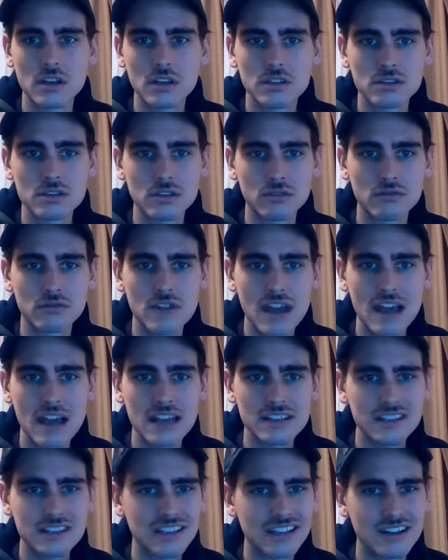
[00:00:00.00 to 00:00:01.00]
So
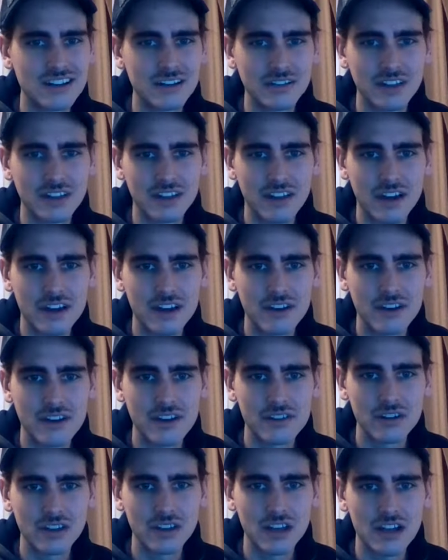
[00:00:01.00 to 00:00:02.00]
Rask, they got
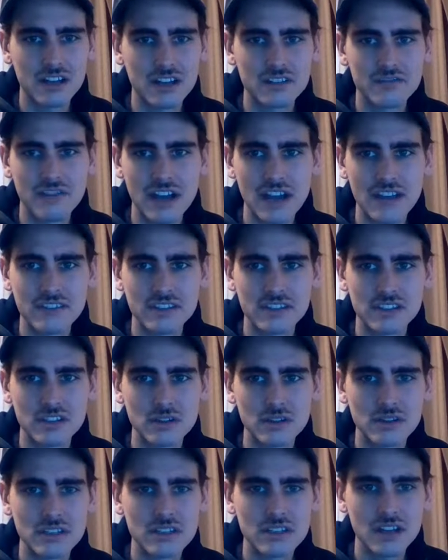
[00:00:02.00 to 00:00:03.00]
another loss
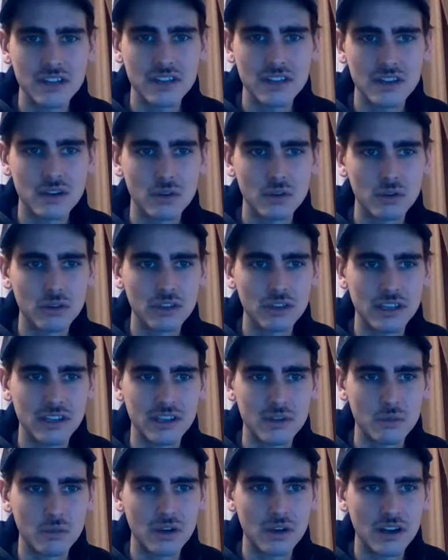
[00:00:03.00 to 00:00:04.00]
5-2. He's not the goalie
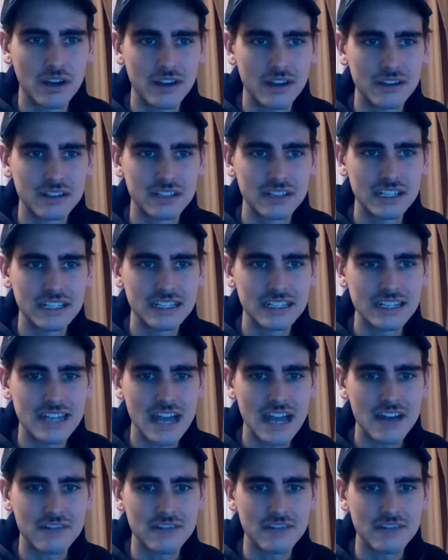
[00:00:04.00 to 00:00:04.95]
you want in net